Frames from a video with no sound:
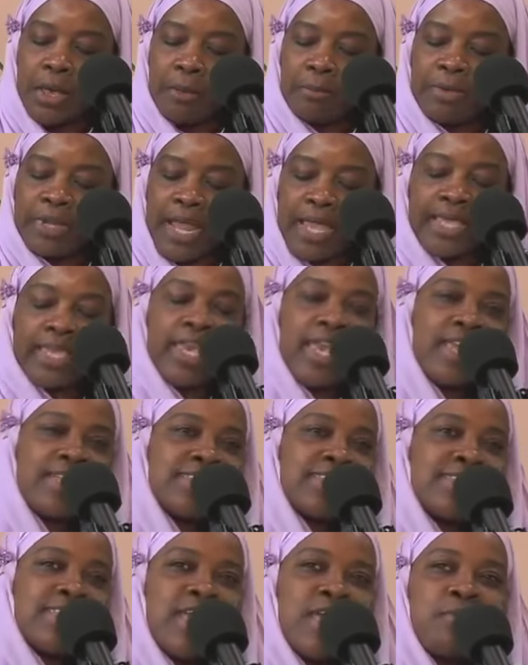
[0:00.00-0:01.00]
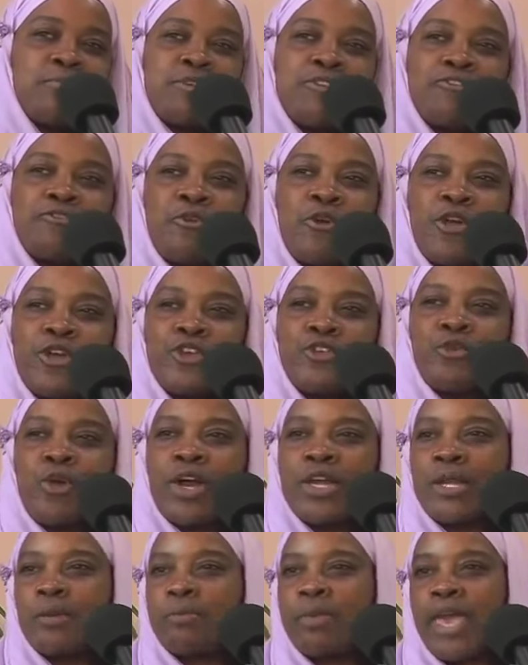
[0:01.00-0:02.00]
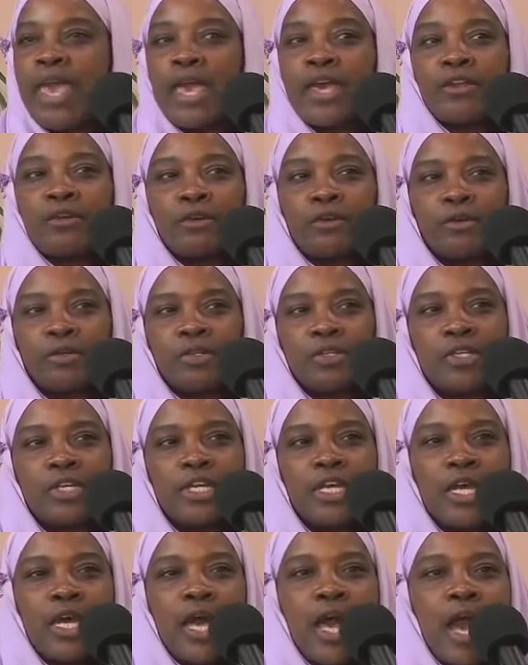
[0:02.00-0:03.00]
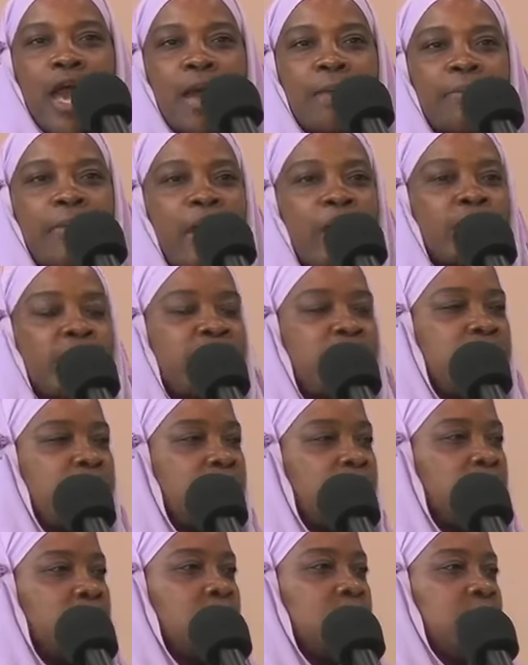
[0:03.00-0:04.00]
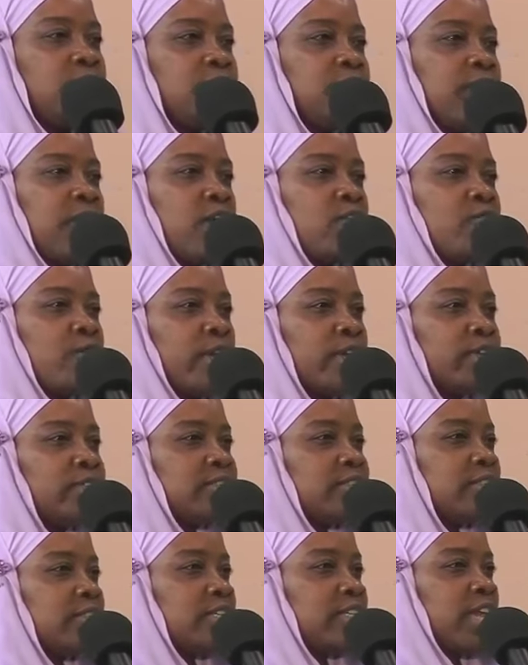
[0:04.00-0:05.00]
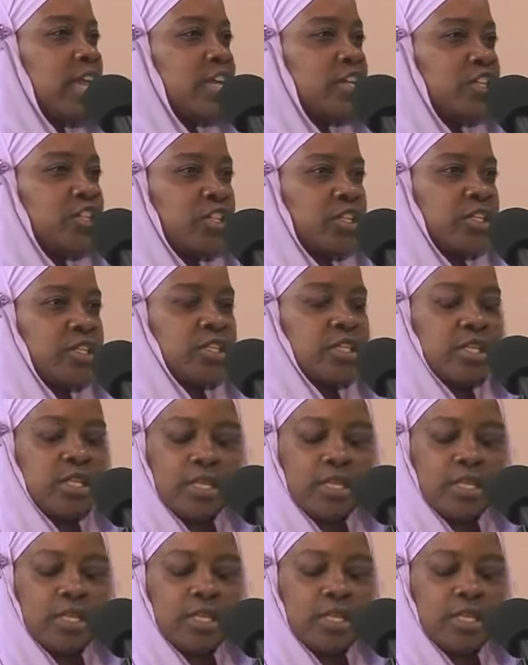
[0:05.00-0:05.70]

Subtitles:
But I can't stand before you on a panel about healing and reconciliation